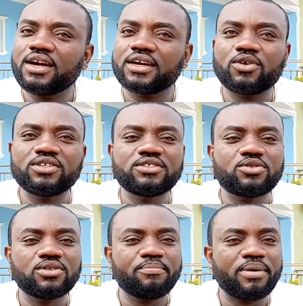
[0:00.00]
According
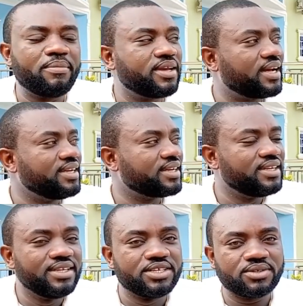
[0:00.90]
to the biblical
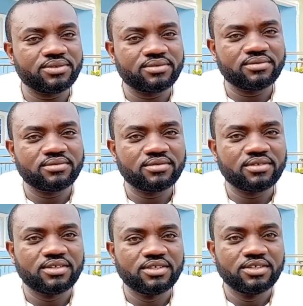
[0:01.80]
inclination,
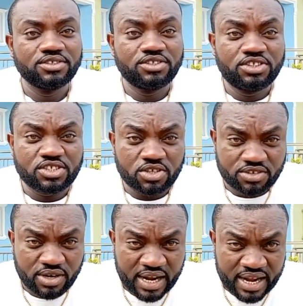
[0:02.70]

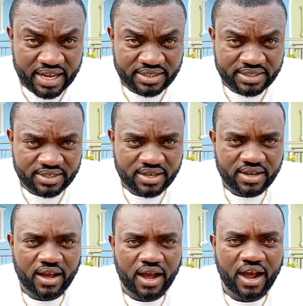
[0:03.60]
Jesus Christ
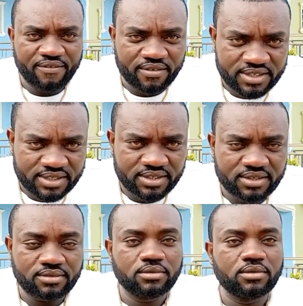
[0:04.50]
have
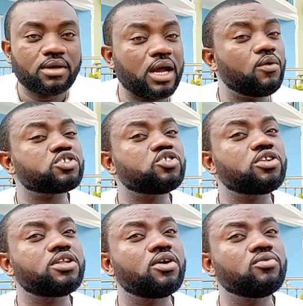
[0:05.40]
risen. I was
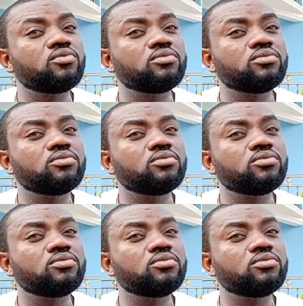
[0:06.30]
not there.